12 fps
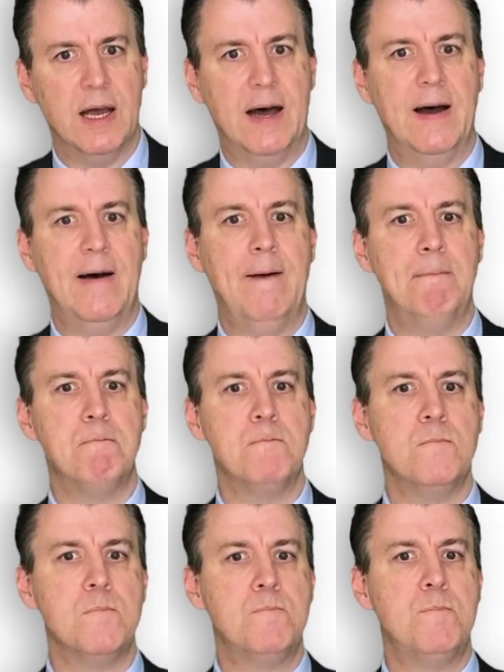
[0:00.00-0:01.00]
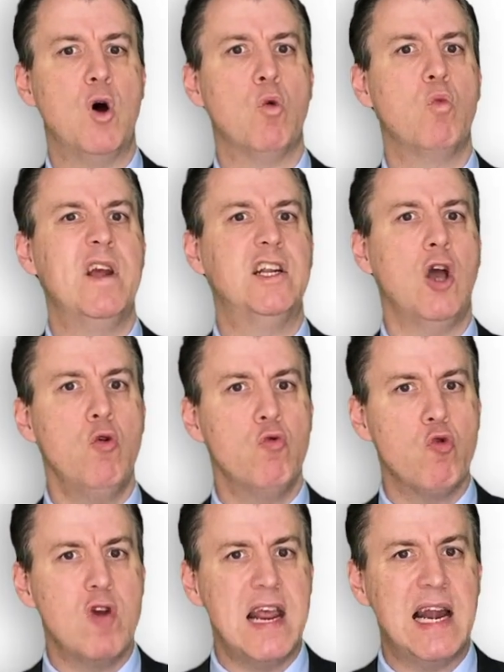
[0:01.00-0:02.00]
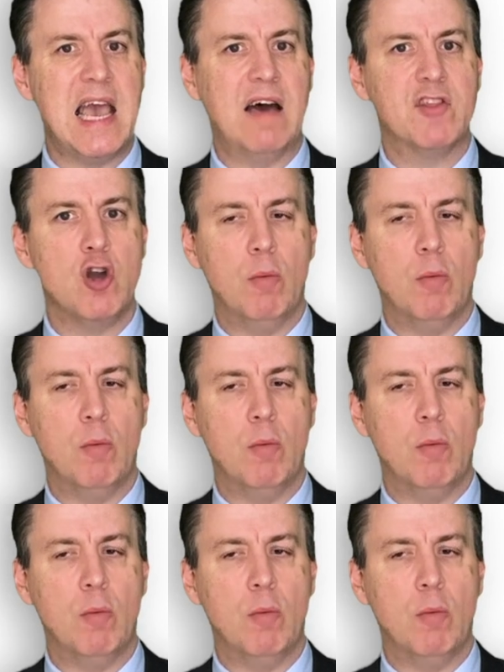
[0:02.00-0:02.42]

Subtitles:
but we don't really have